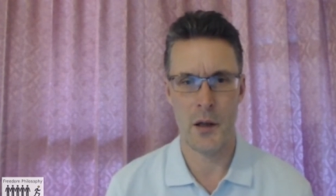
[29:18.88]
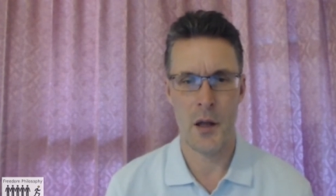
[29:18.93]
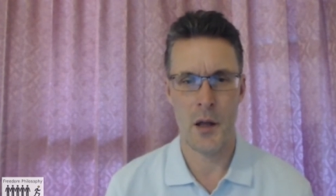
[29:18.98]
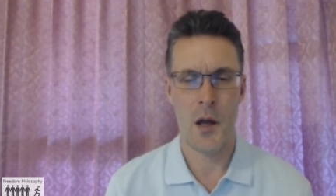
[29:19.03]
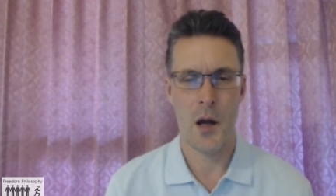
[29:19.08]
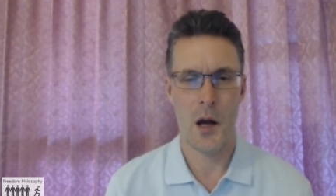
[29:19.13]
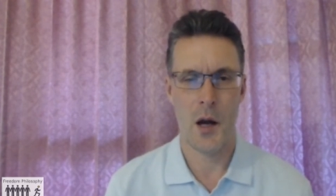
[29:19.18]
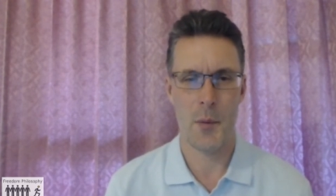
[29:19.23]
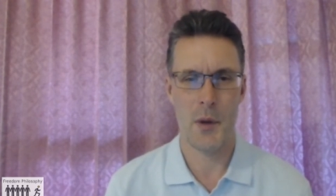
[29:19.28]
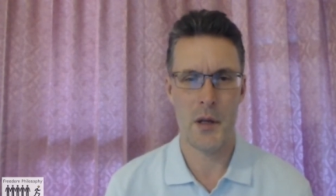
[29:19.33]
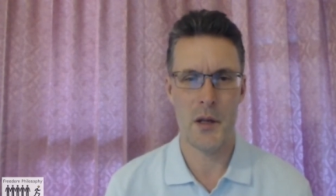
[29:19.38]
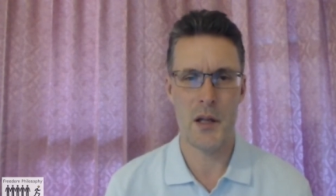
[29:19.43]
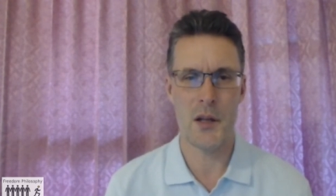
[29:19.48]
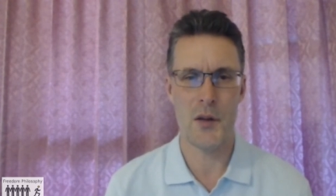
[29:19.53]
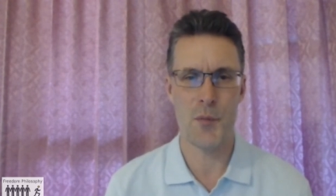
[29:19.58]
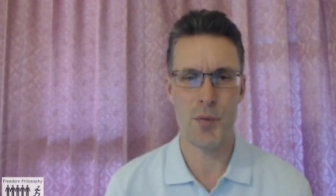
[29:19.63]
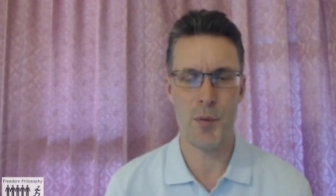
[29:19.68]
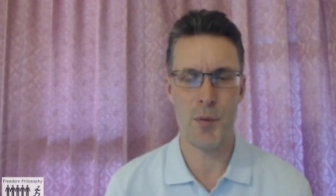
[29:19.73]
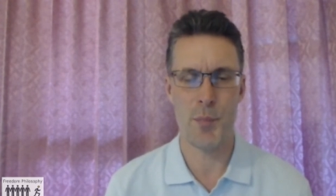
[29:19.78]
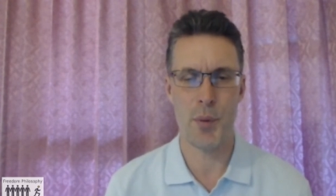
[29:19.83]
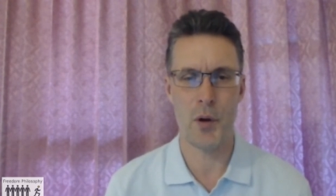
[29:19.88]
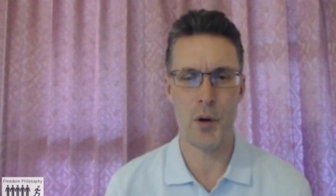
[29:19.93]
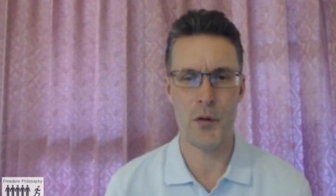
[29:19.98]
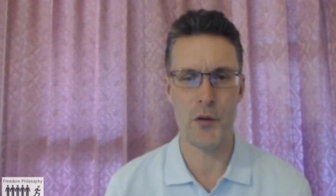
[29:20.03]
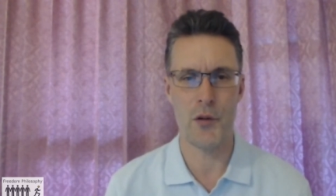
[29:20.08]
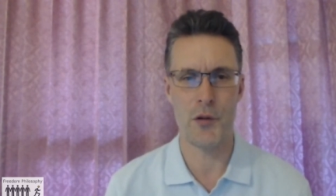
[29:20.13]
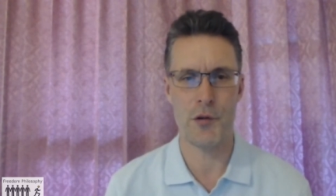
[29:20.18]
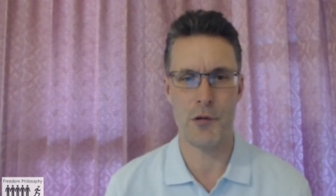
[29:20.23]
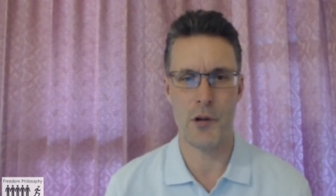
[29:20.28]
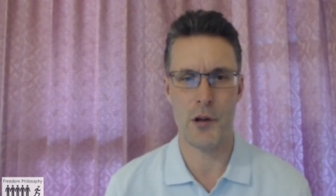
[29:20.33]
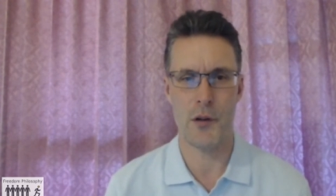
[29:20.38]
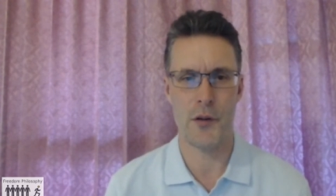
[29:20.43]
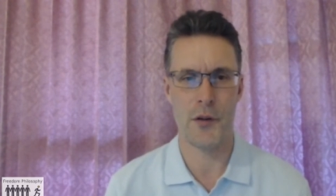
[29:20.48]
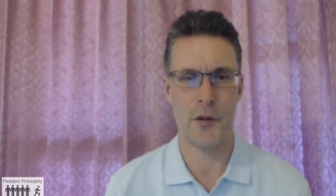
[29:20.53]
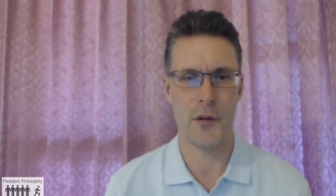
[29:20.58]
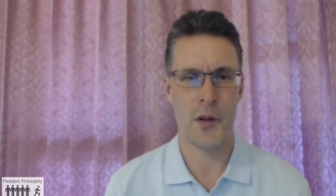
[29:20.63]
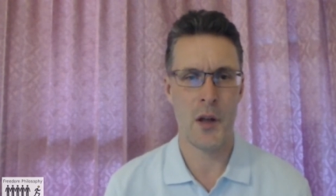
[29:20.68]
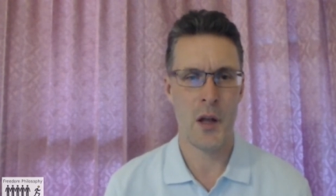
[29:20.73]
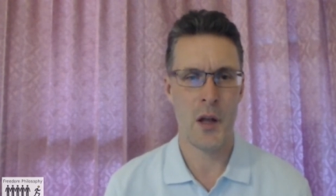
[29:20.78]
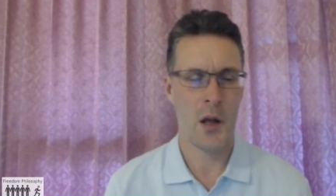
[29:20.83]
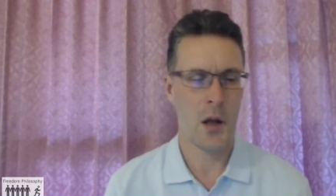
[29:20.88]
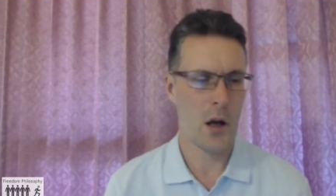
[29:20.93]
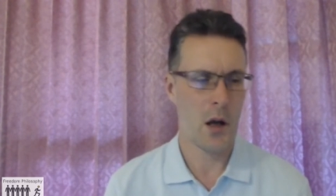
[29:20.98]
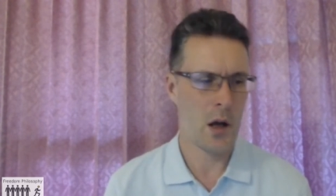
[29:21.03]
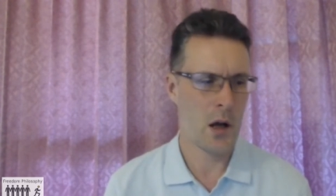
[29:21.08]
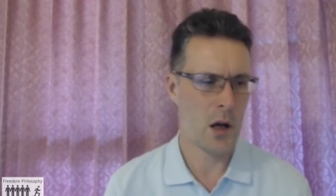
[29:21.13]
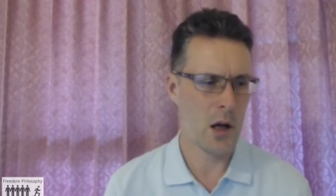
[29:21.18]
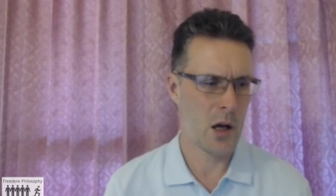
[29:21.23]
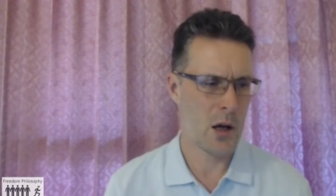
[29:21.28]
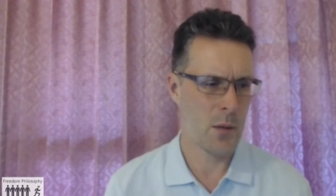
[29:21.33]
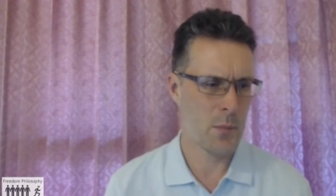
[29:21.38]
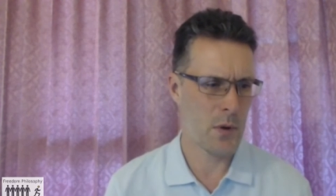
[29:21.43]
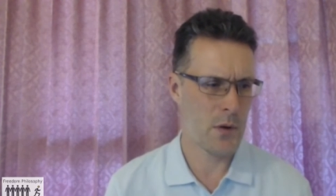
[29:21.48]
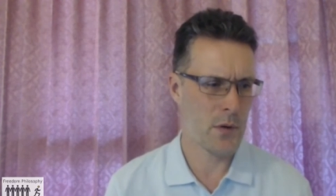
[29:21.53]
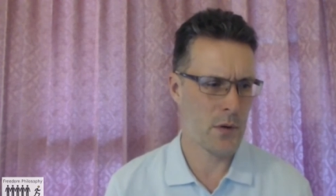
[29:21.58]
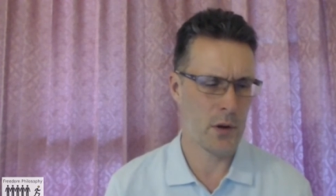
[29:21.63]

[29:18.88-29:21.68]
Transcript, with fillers: I mean, it's preposterous um,